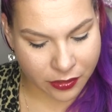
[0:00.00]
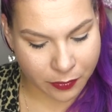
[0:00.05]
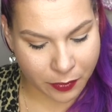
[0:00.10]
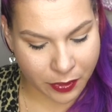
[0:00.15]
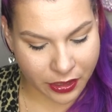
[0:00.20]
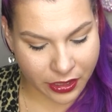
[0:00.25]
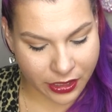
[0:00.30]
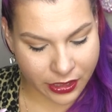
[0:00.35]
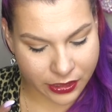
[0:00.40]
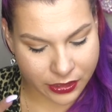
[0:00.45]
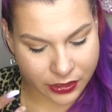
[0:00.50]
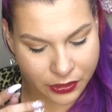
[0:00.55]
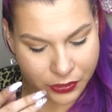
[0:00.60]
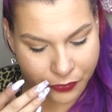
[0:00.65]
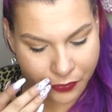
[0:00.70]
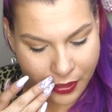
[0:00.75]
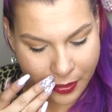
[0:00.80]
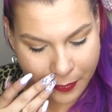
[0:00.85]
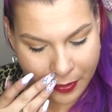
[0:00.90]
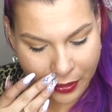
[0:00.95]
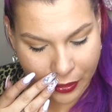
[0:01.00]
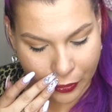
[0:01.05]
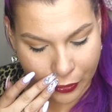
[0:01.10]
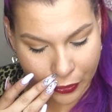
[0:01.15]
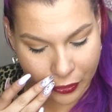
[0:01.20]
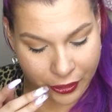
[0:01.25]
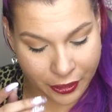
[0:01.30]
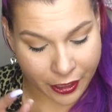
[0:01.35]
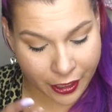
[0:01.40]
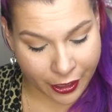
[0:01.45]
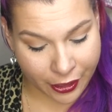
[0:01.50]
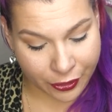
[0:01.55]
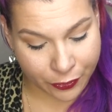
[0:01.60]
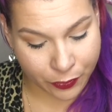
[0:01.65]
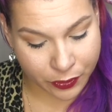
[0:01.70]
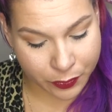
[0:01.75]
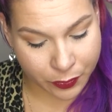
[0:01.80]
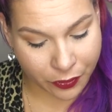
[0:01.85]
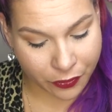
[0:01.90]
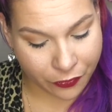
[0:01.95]
the mini ceramic curling iron
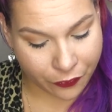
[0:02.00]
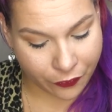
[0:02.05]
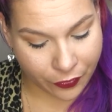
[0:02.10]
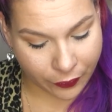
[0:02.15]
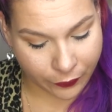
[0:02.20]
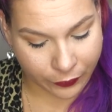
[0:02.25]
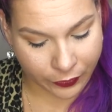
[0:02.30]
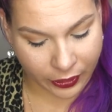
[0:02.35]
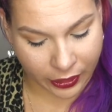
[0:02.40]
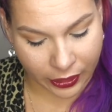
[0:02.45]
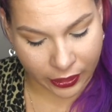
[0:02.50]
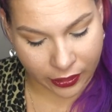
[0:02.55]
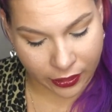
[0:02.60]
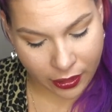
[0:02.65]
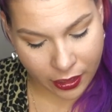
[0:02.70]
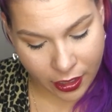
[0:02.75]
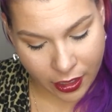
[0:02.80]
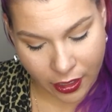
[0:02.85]
was worth $50.